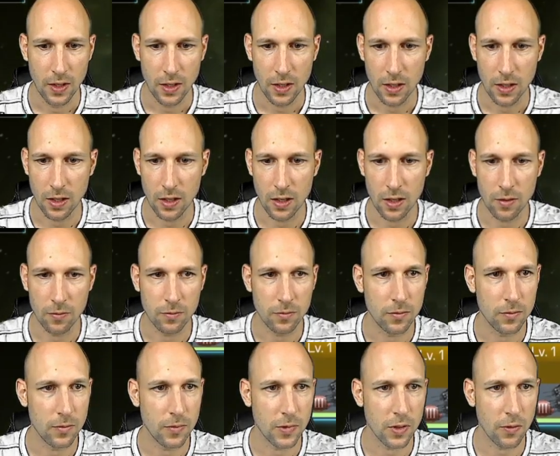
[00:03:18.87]

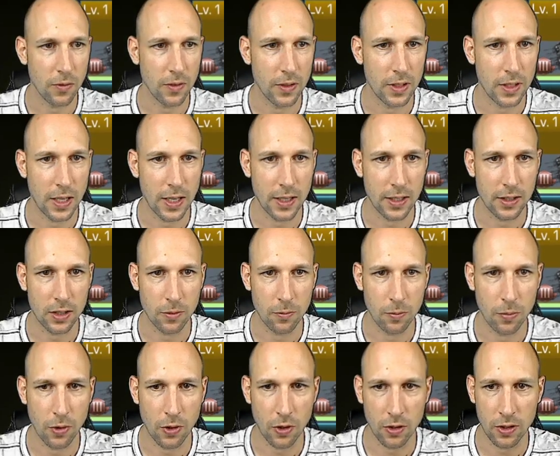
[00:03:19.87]
So we will take the
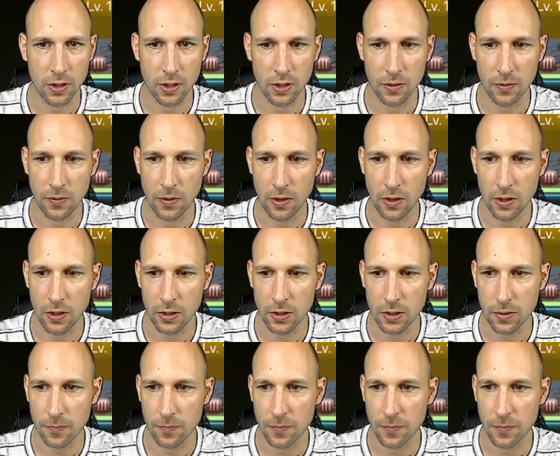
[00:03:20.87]
Brontes first.